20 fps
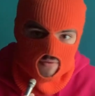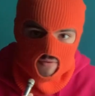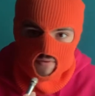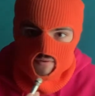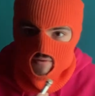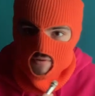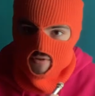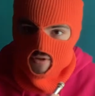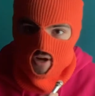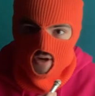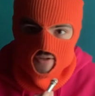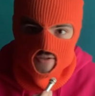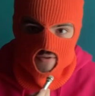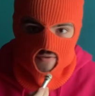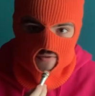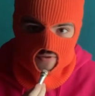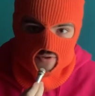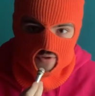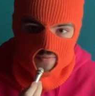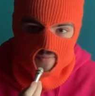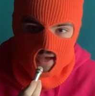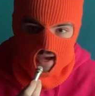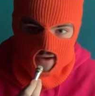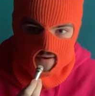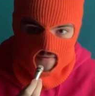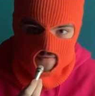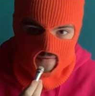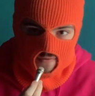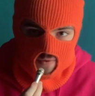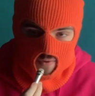toss those two back
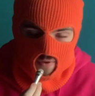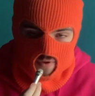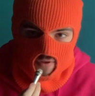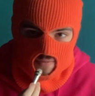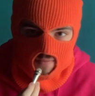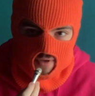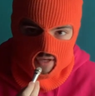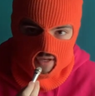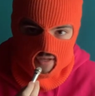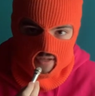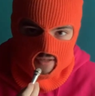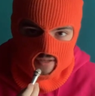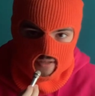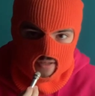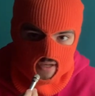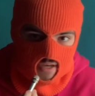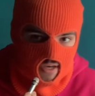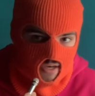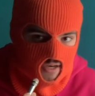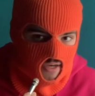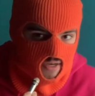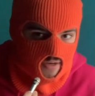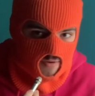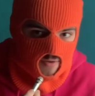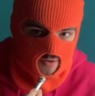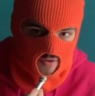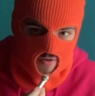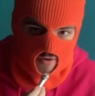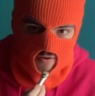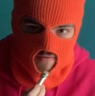and forth because,
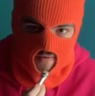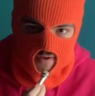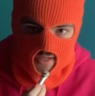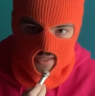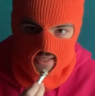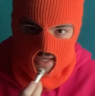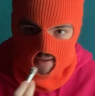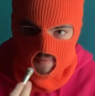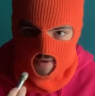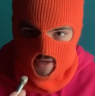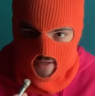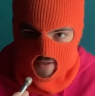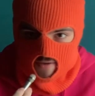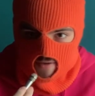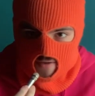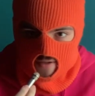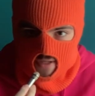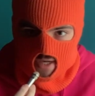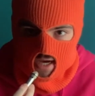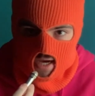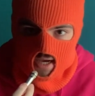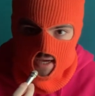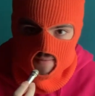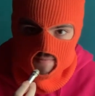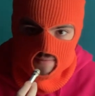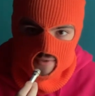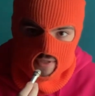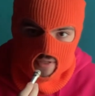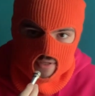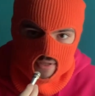certain events happen at certain
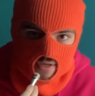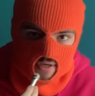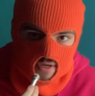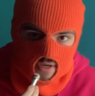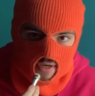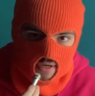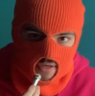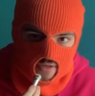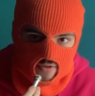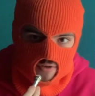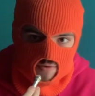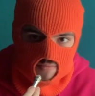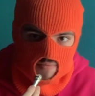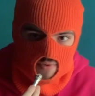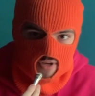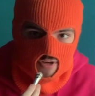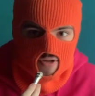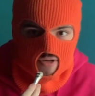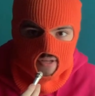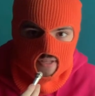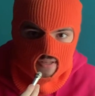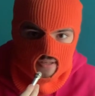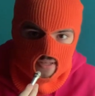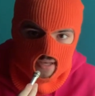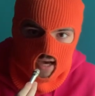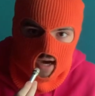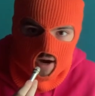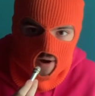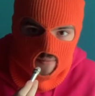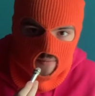times. Certain periods of the
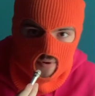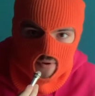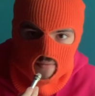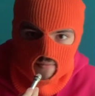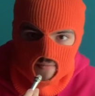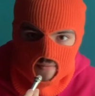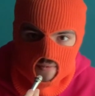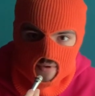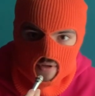album